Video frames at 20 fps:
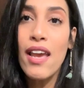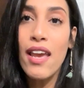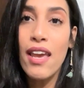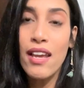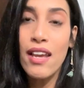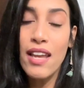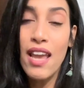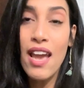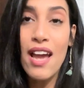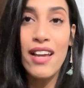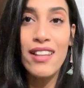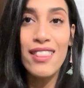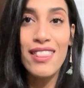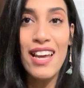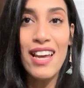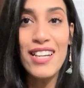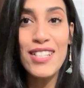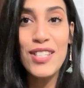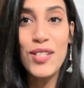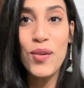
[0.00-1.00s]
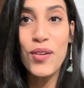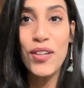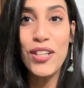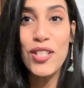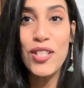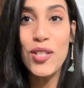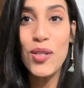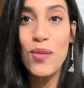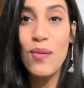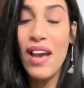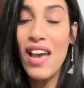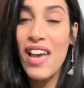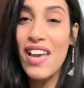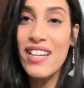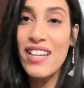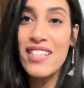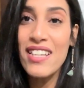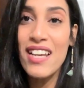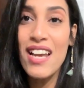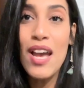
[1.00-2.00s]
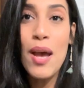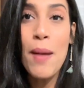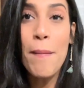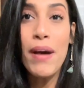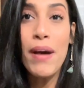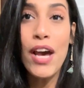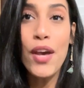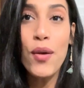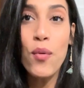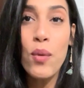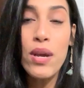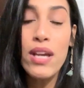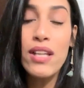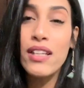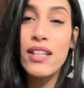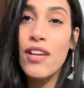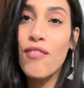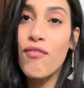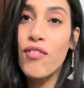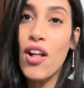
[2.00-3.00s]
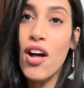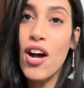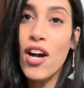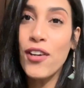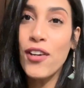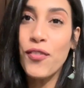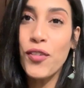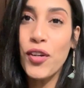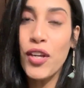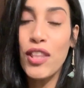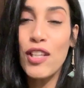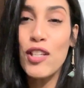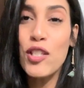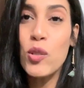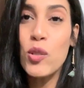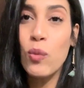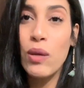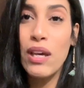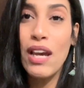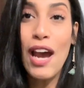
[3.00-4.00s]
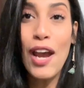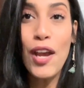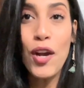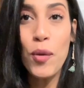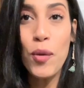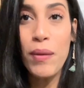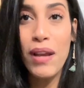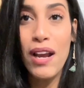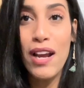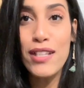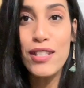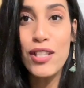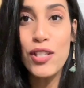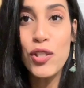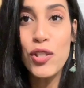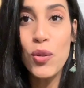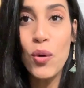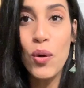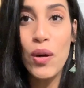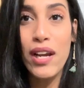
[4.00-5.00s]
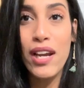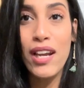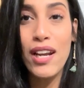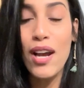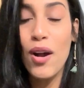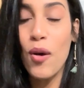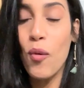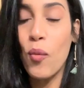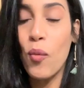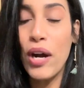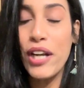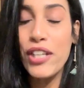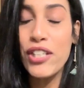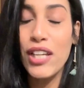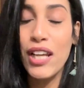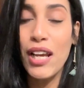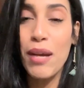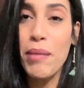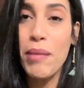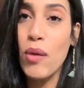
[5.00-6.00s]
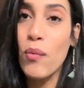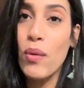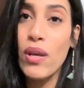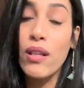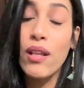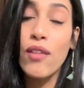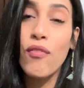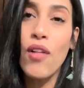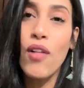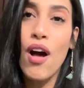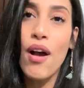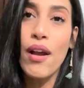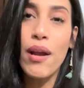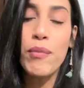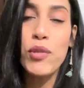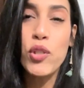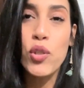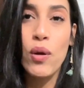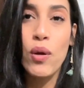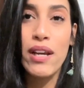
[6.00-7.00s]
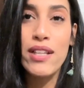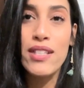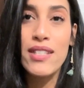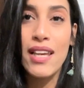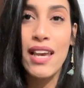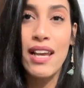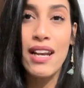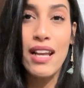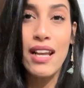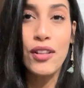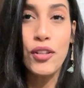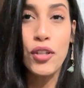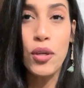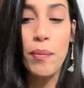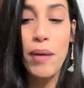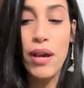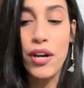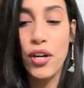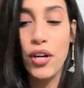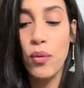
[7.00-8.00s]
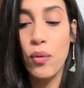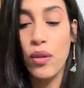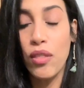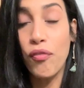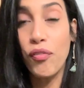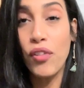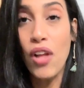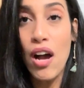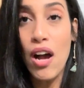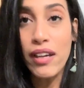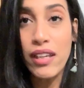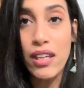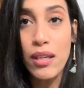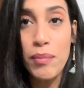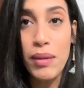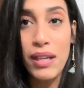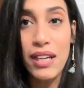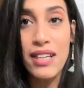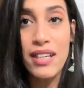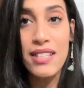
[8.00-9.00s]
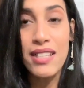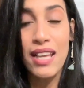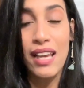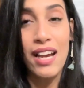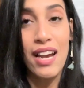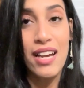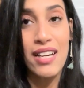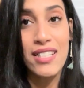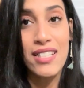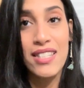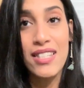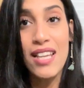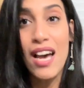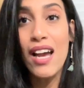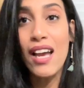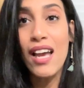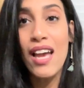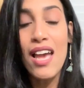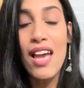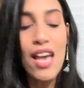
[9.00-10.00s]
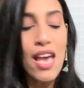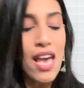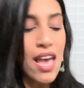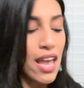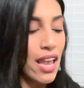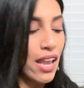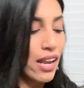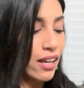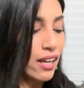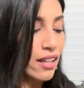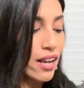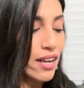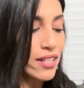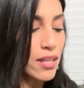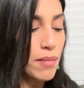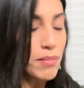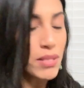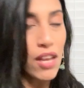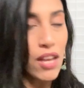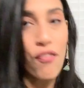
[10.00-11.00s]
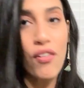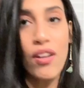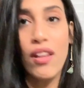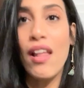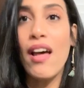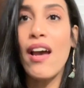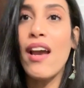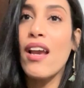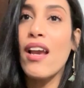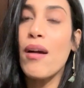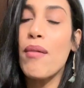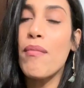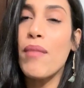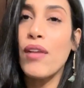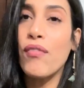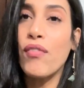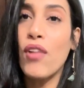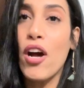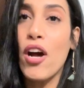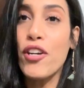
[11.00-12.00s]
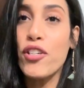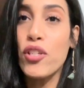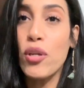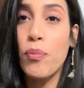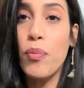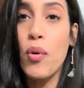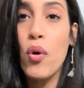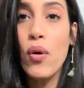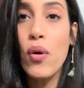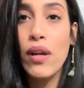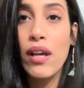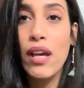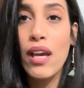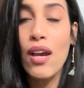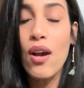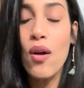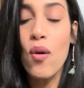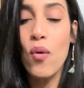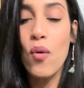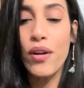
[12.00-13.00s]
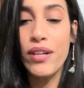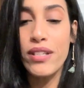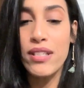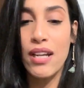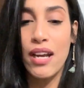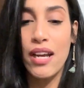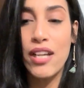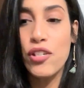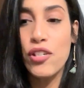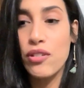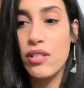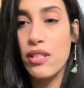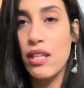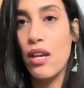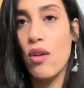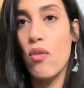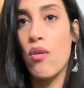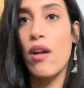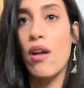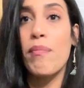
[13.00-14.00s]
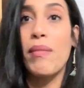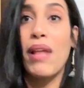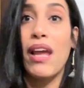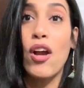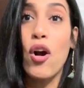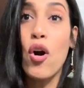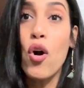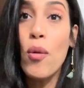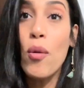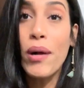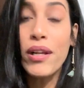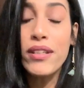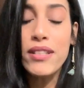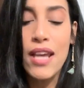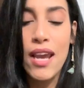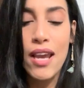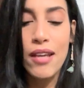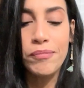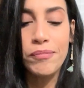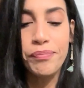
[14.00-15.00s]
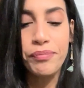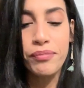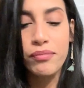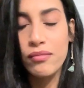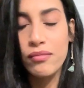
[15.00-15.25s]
And yeah, that is going to end my weekly vlog for this week. I hope you guys enjoyed watching my weekly vlog. I'm trying to get a little better with vlogging because I kind of suck. And a lot of times I feel like my vlogs are boring or it's not interesting, or I'm like home all day.